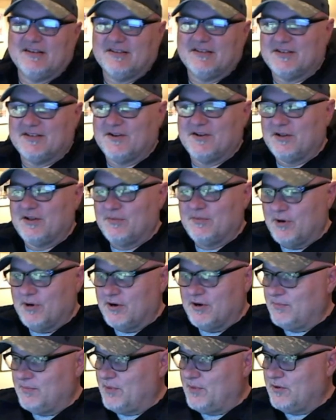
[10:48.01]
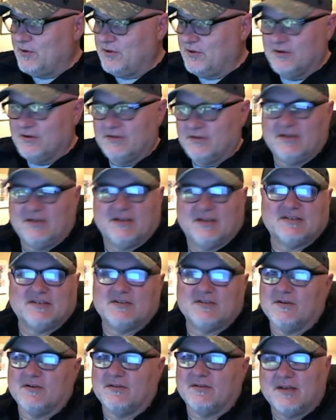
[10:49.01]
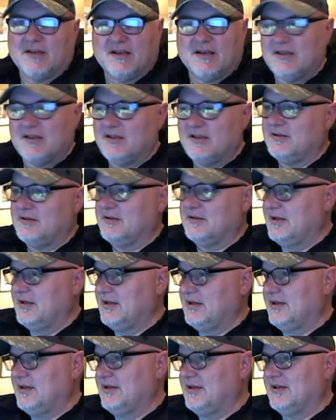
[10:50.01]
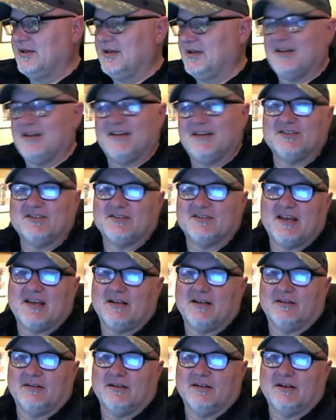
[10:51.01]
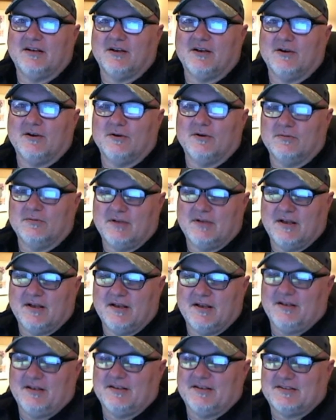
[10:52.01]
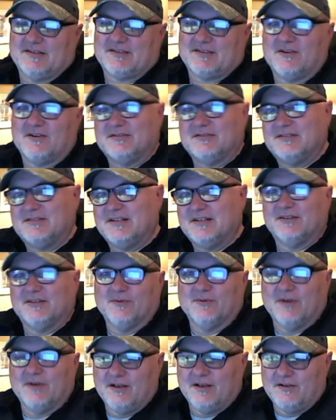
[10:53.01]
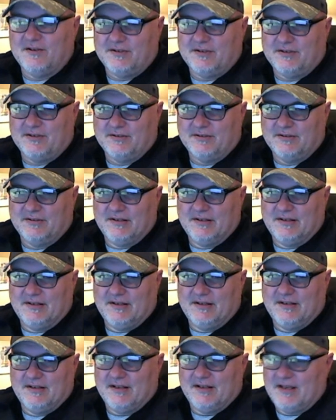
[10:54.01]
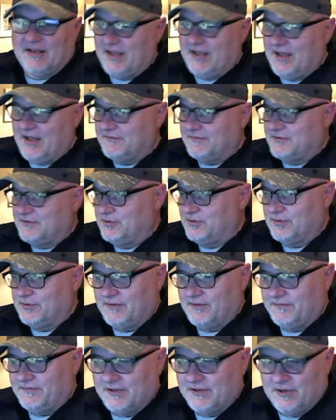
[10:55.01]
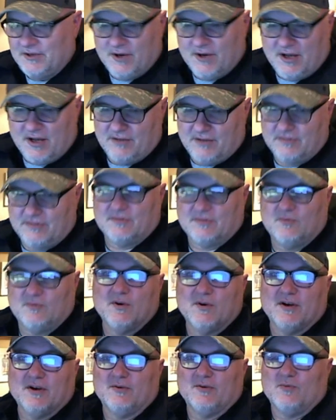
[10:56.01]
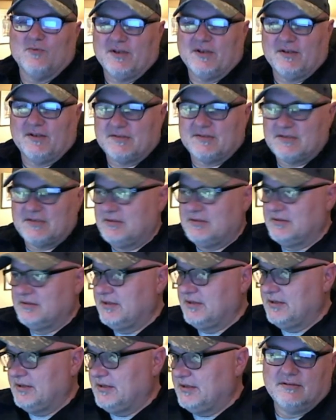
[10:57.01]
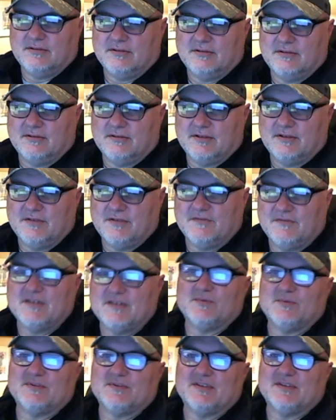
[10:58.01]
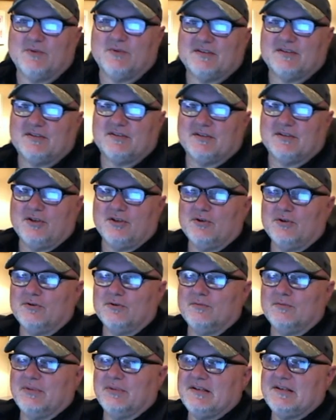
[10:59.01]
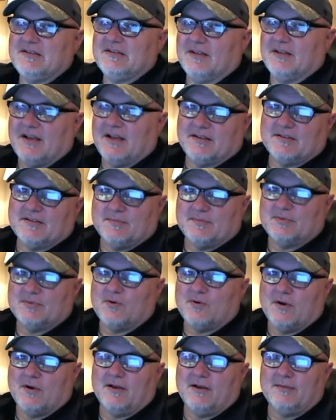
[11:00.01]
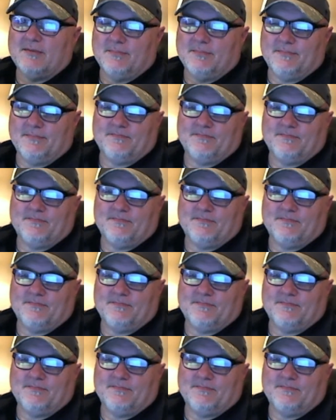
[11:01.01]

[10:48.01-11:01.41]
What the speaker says: tearing apart a motor, and then I start thinking, and I just can't let it go. I start digging around, and I have to figure out where it went. If this was interesting to you, please like and subscribe.